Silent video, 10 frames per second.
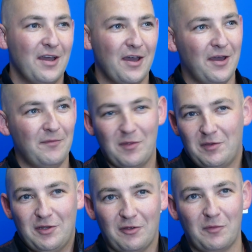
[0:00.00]

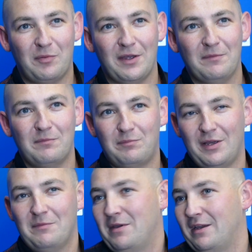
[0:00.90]
You know, they're playing
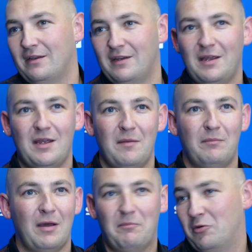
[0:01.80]
me
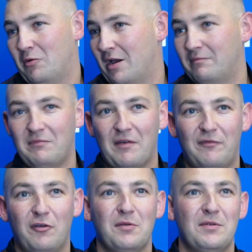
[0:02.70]
in Blackpool, where I'm
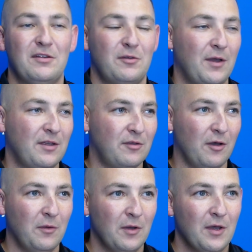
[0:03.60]
40 minutes away,
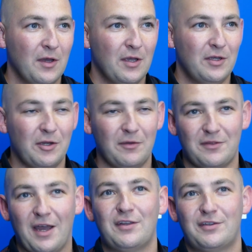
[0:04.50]
so, you know,
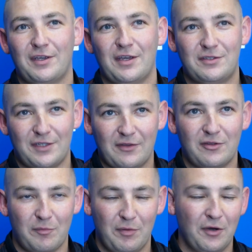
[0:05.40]
it's nice to get
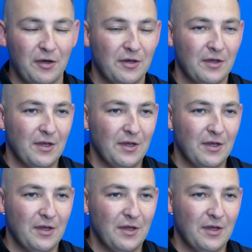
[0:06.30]
the support.